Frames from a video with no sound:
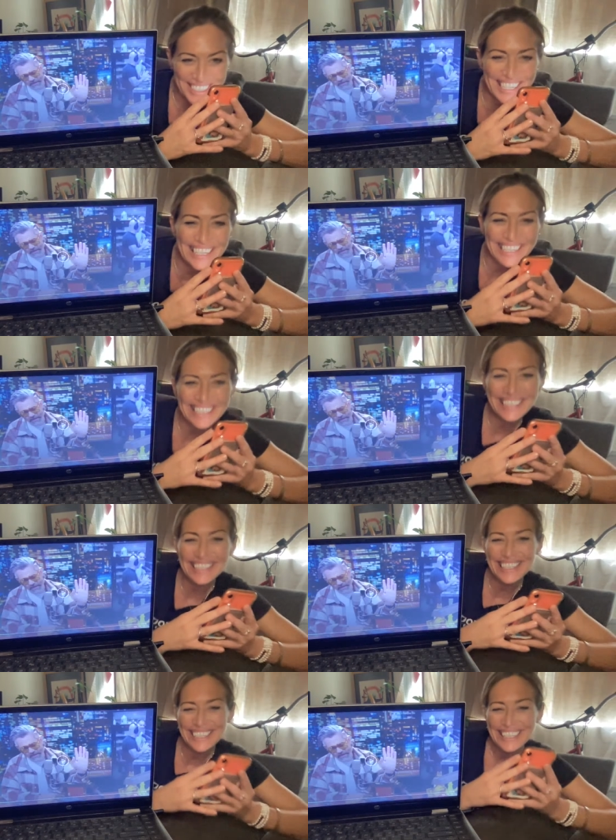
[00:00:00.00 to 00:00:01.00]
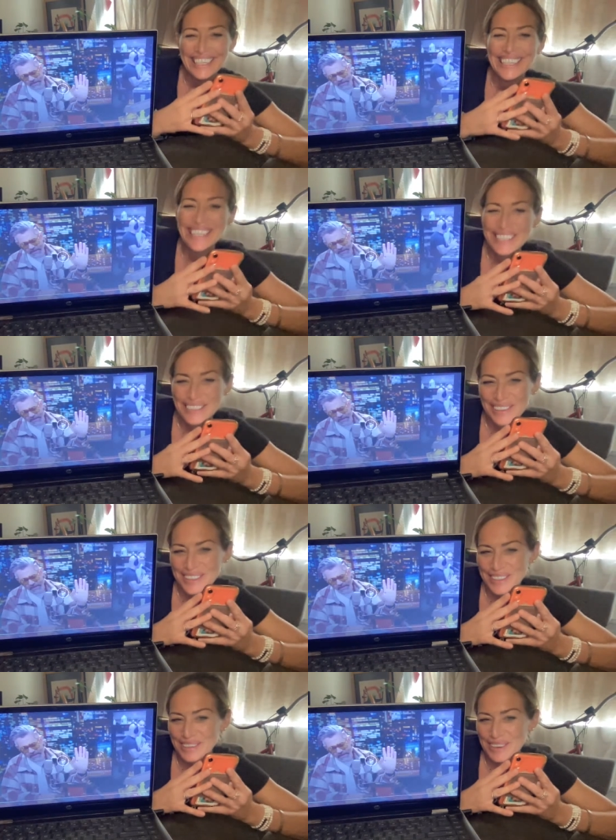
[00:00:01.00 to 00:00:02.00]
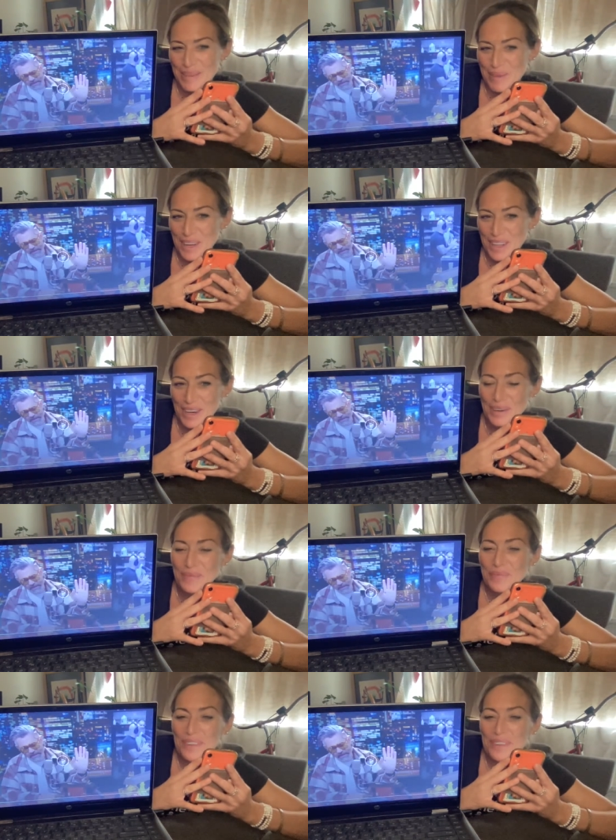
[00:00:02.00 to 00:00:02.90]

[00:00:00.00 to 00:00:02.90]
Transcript: Just kidding. Do you want to do a Red Bar though?